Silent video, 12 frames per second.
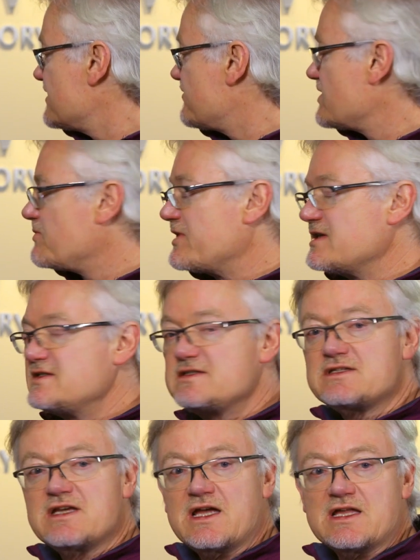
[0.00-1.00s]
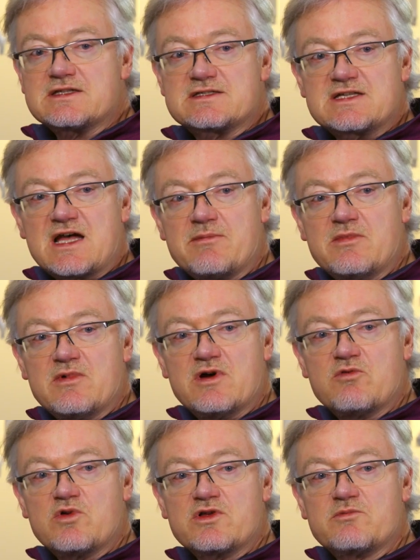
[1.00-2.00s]
have ripplings and some
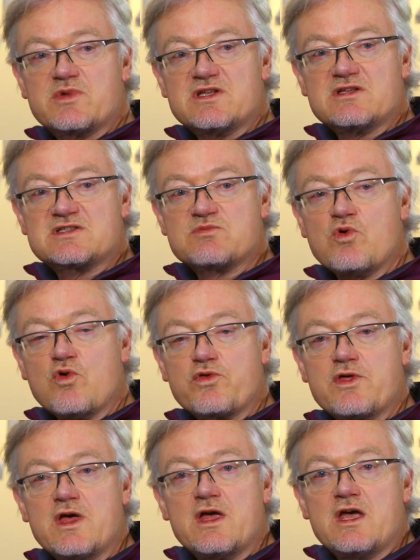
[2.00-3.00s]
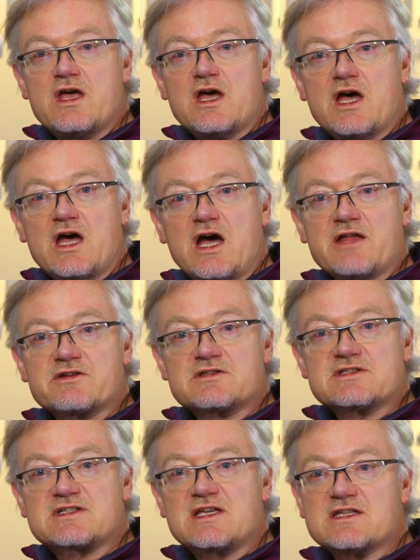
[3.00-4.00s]
will be smooth under
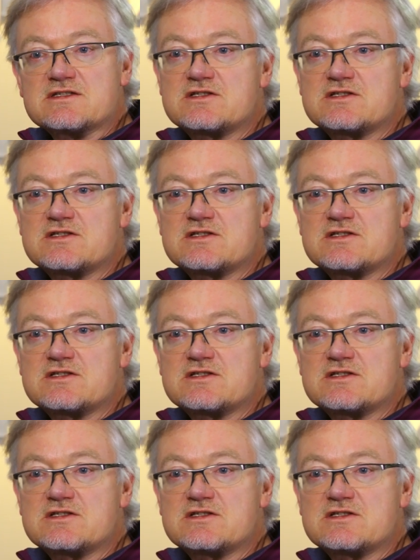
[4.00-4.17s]
the skin.